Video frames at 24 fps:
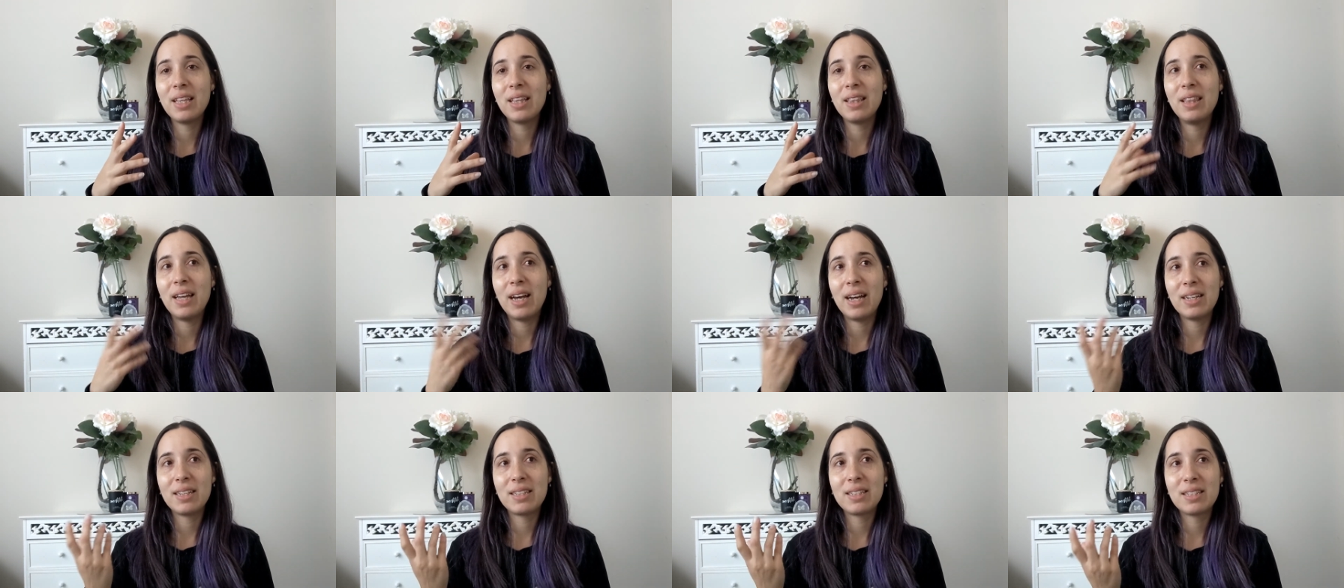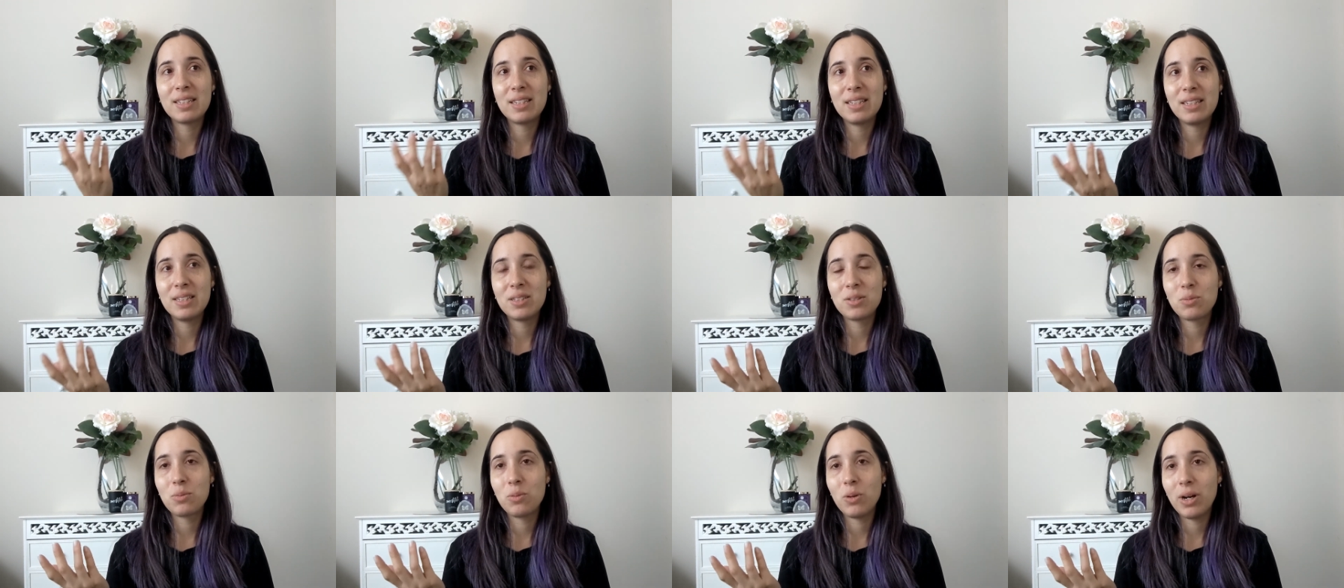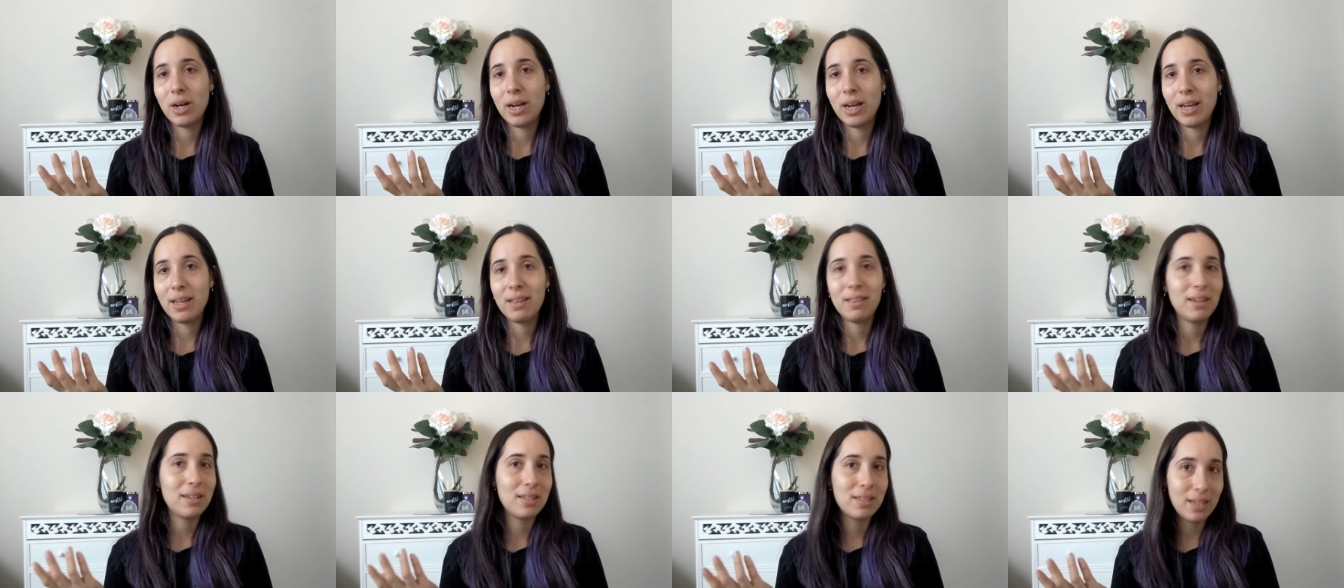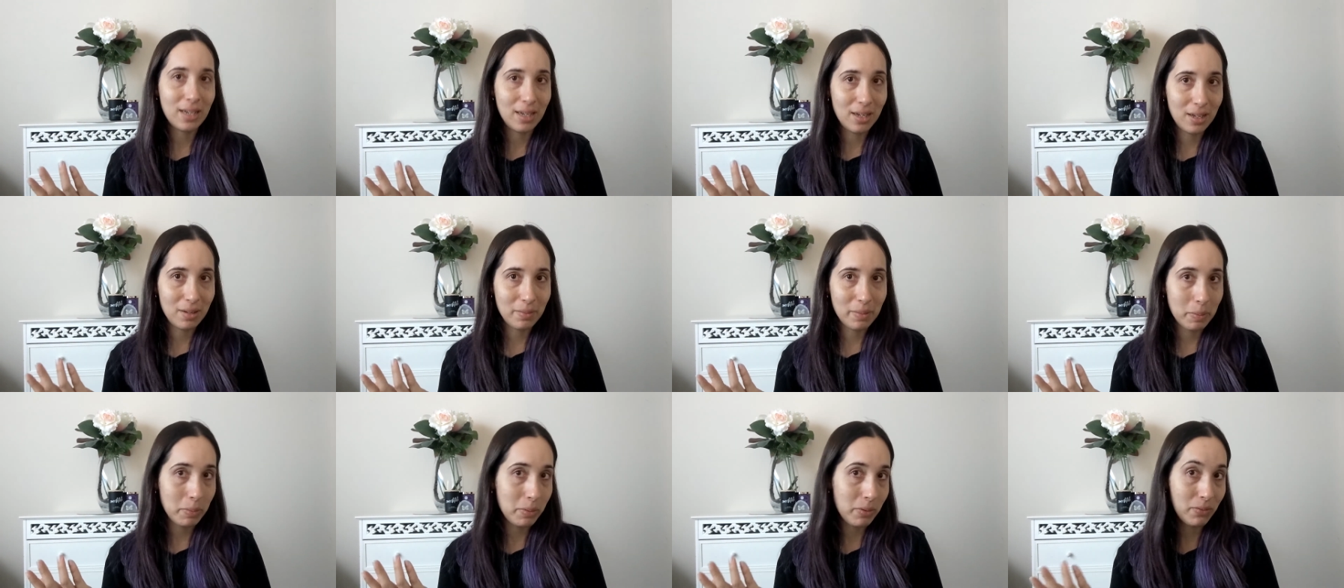that is why they say
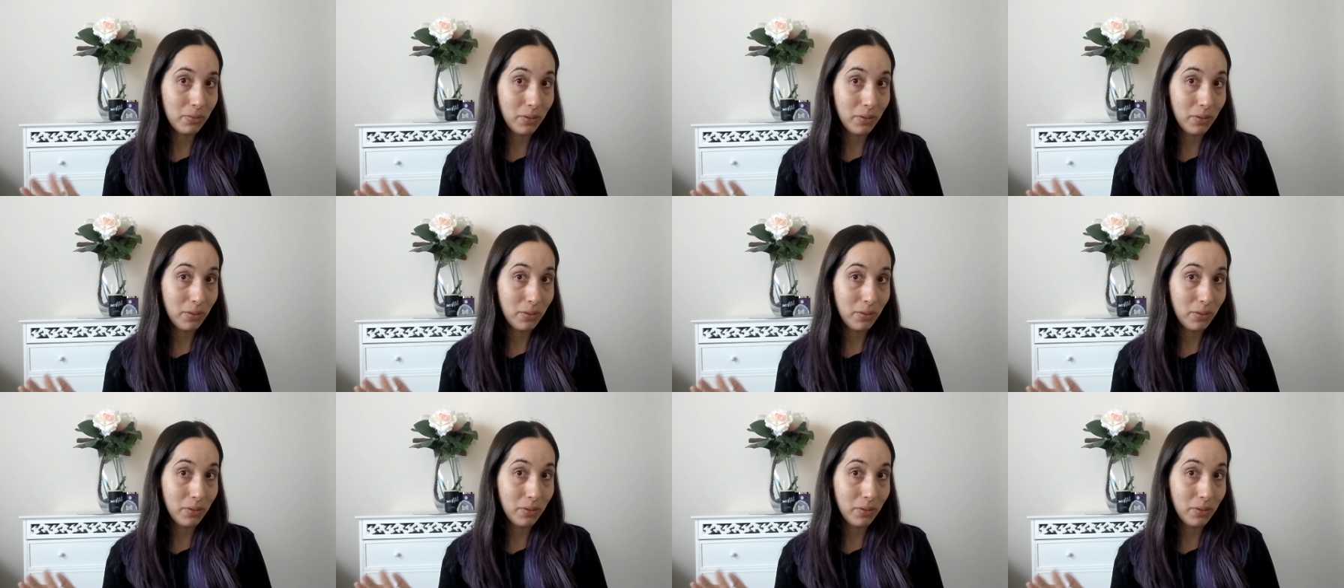maybe